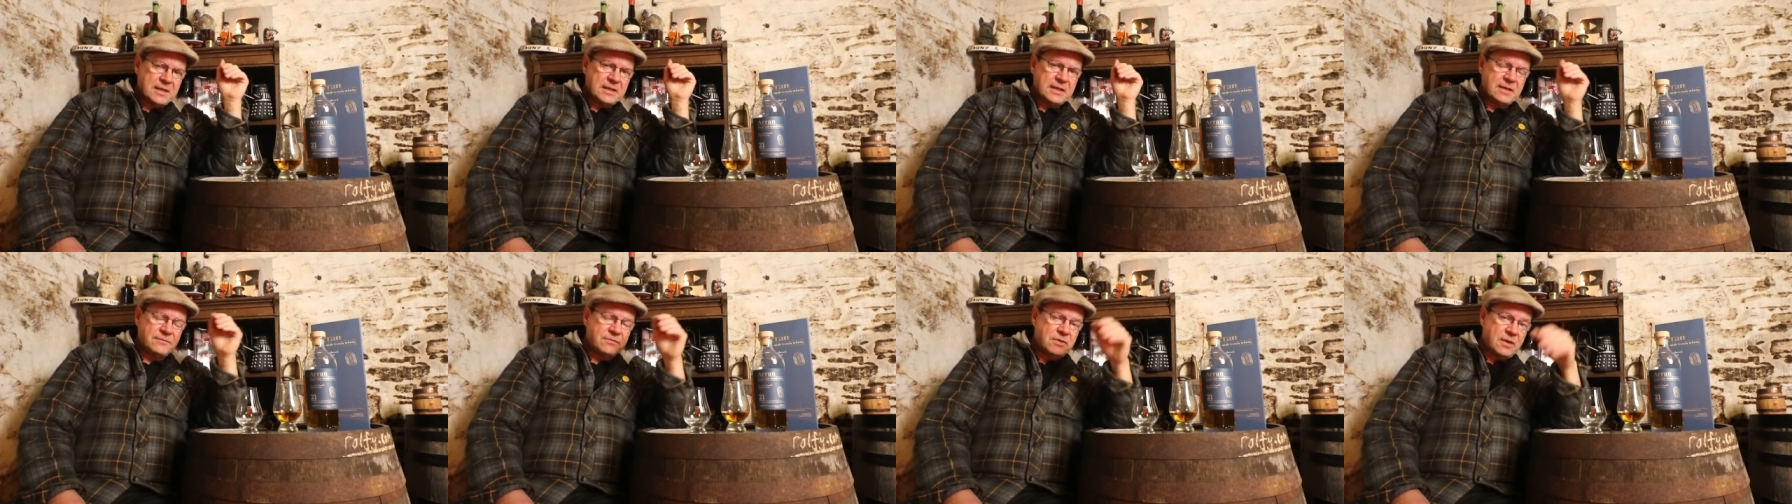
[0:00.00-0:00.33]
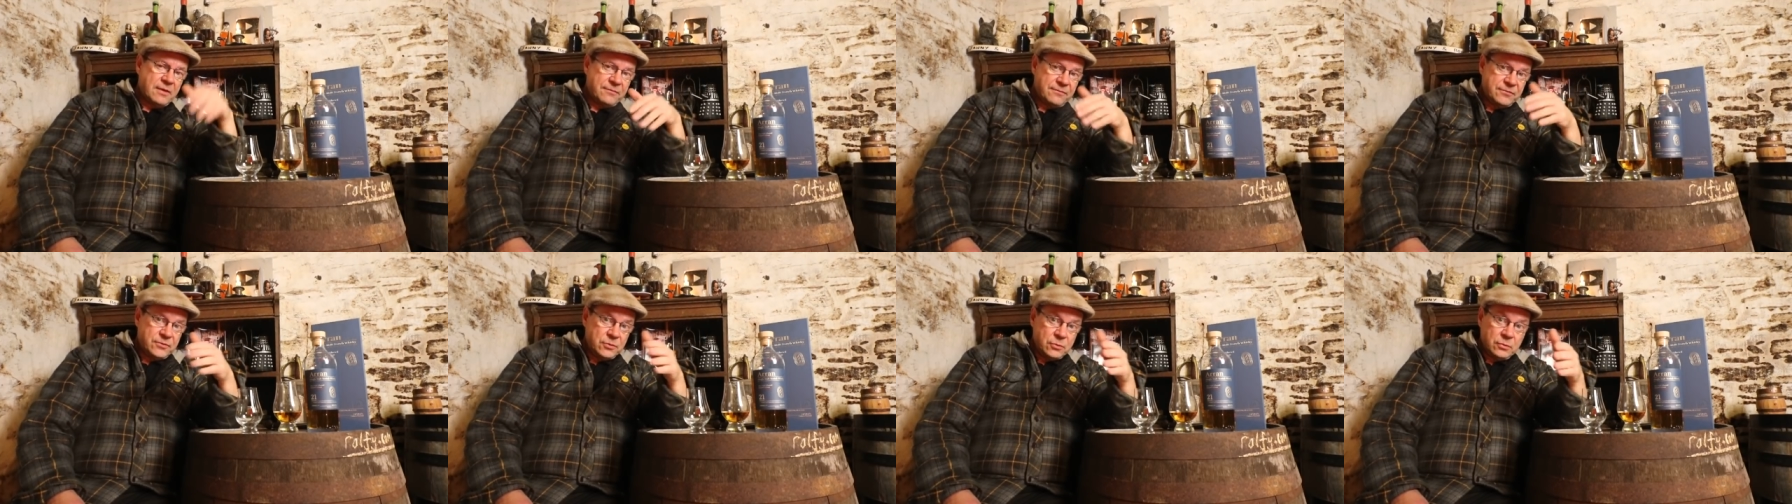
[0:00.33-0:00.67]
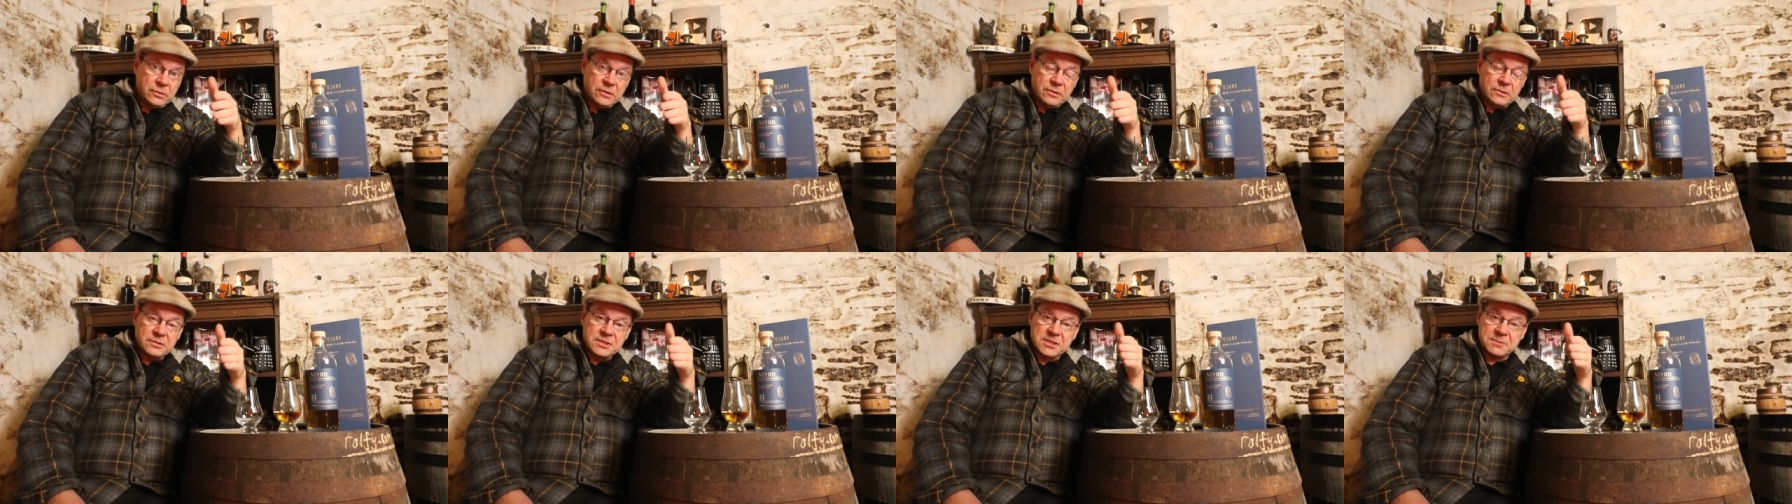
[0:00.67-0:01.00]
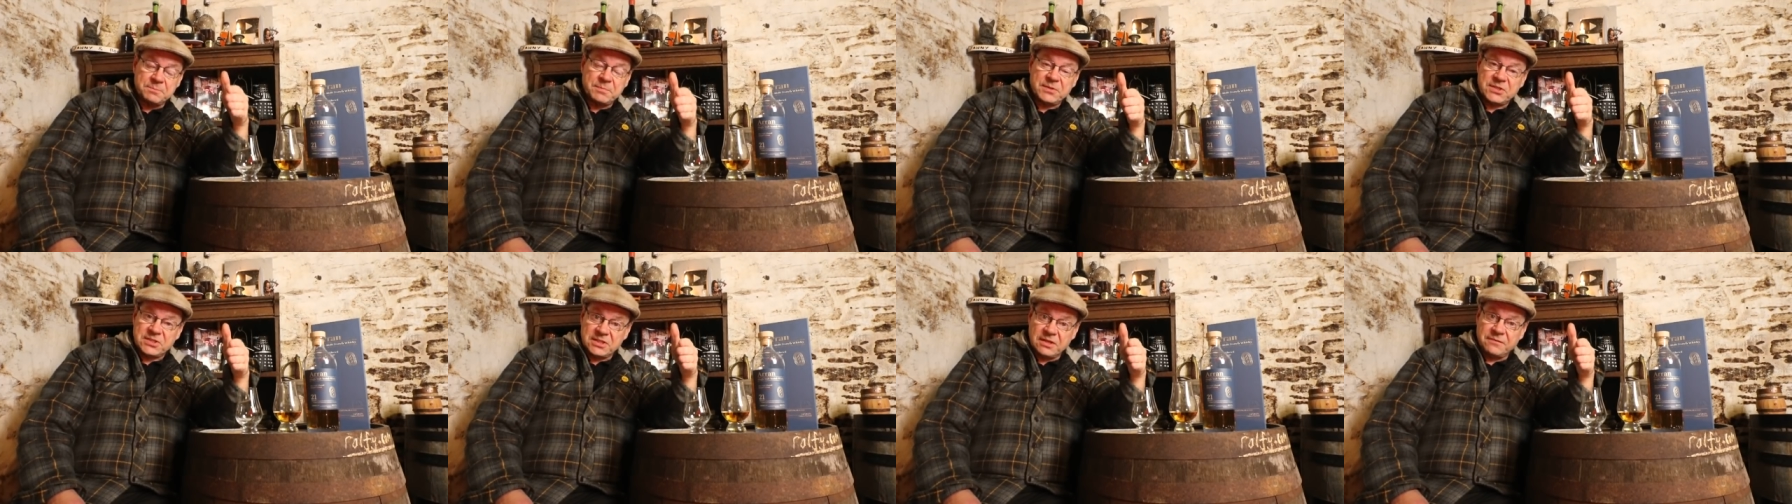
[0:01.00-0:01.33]
give you a few little
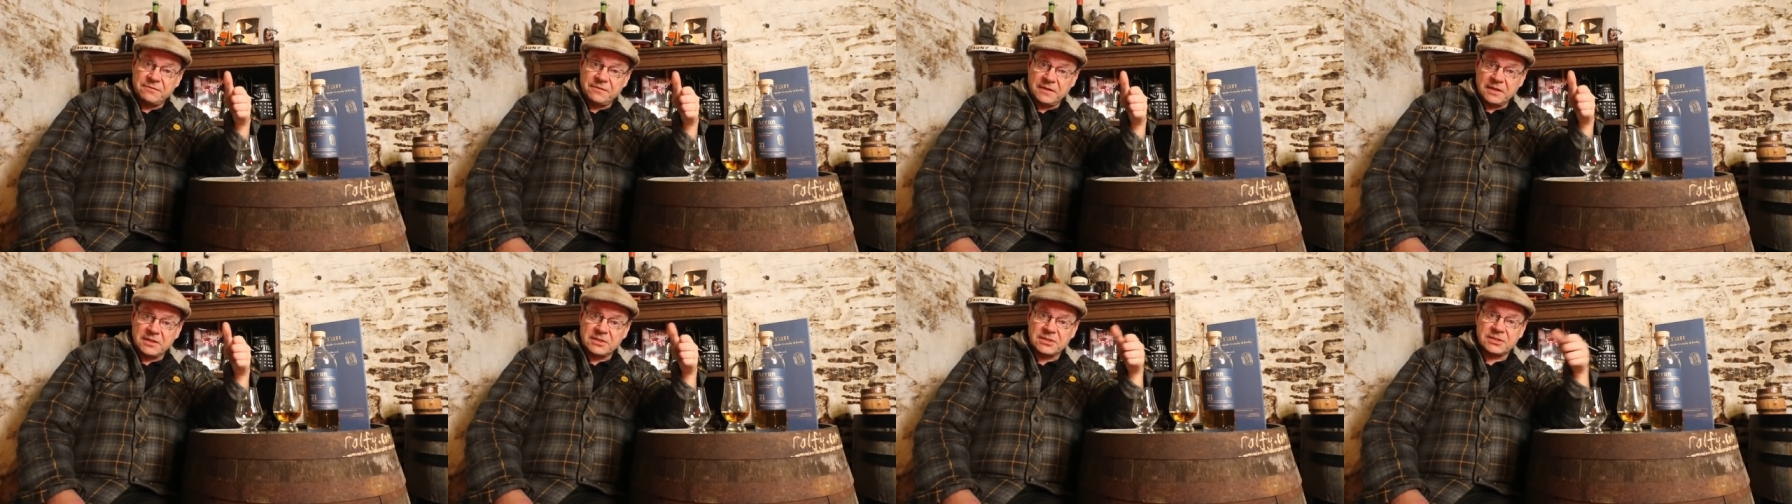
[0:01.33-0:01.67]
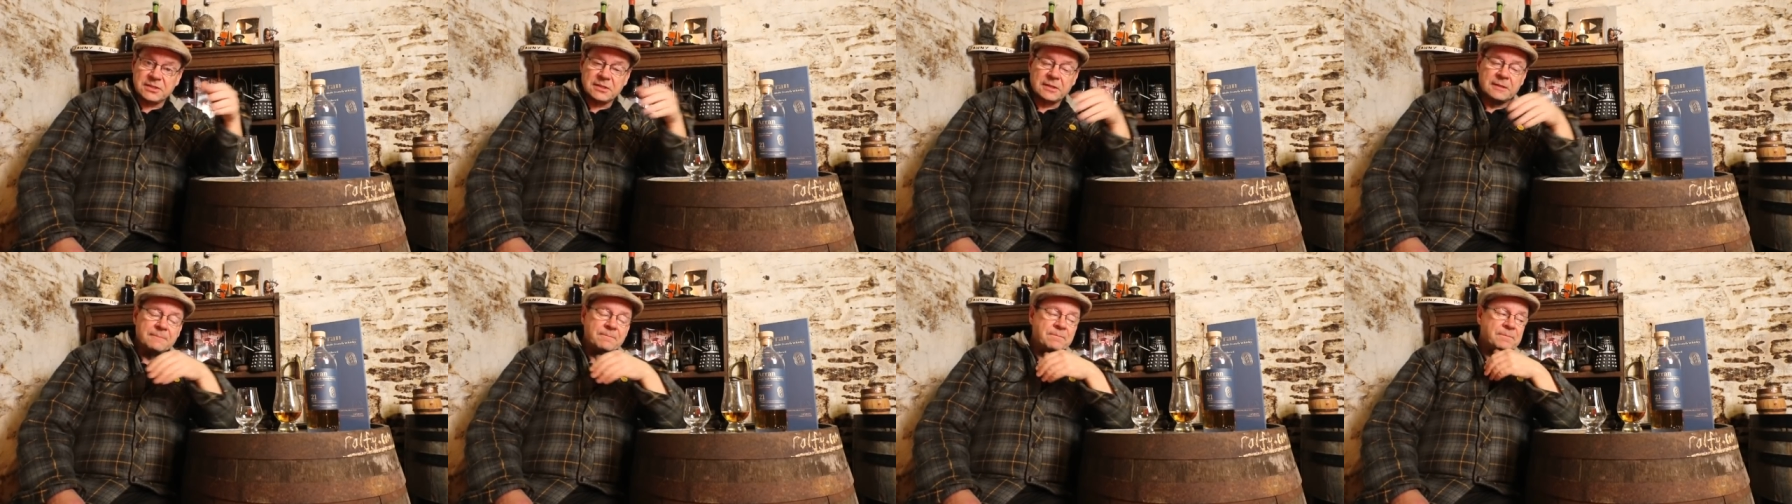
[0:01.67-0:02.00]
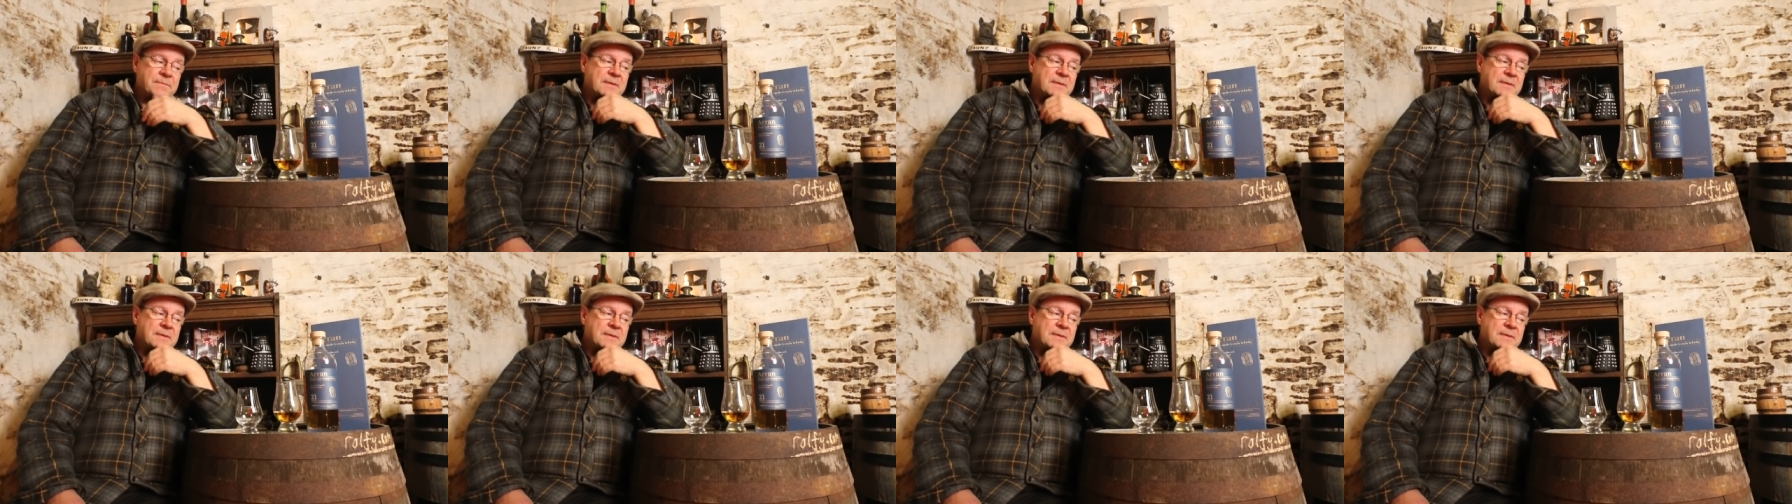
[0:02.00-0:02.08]
specifics.